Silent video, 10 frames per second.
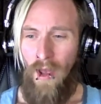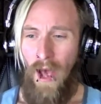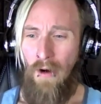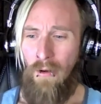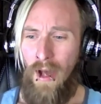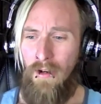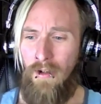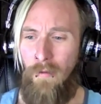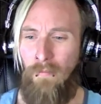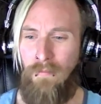I kind
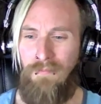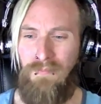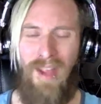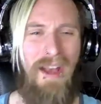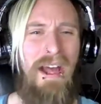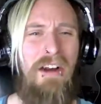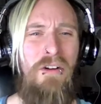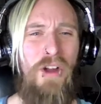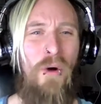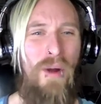of
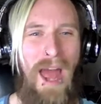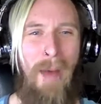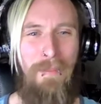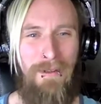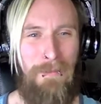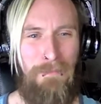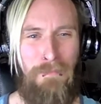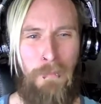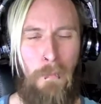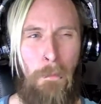don't know what happened.
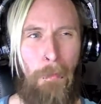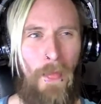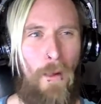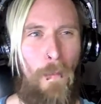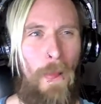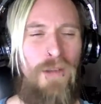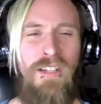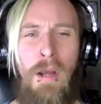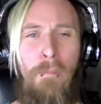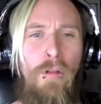That was
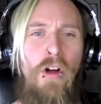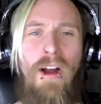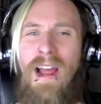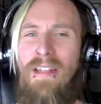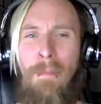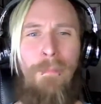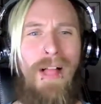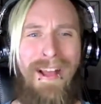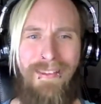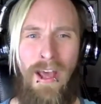like a blur. I kind of like
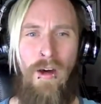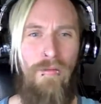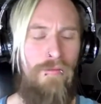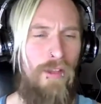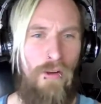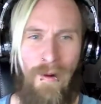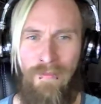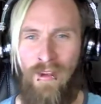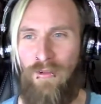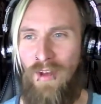blacked out for that creme
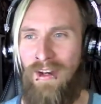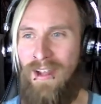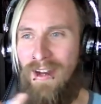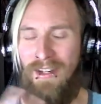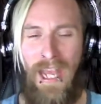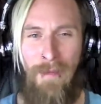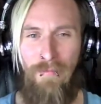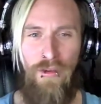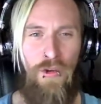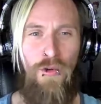de la sven and kind of came
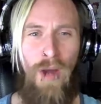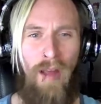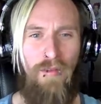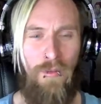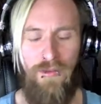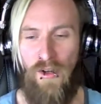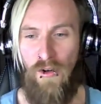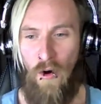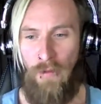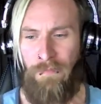to after it was all
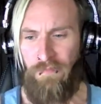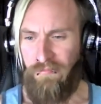gone.